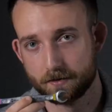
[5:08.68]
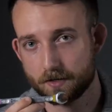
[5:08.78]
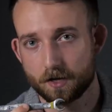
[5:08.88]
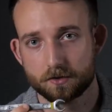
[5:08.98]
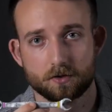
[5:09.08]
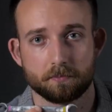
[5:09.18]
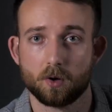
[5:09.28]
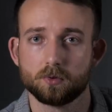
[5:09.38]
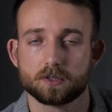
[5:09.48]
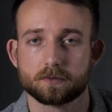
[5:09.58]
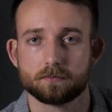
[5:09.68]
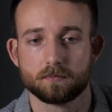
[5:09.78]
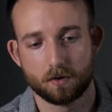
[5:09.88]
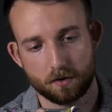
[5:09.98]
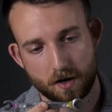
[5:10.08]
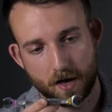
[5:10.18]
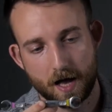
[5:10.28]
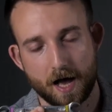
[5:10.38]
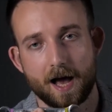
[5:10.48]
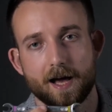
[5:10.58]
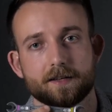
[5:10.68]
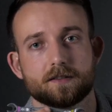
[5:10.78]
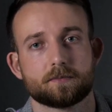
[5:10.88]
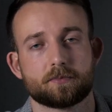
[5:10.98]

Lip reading: nuts or bolts, and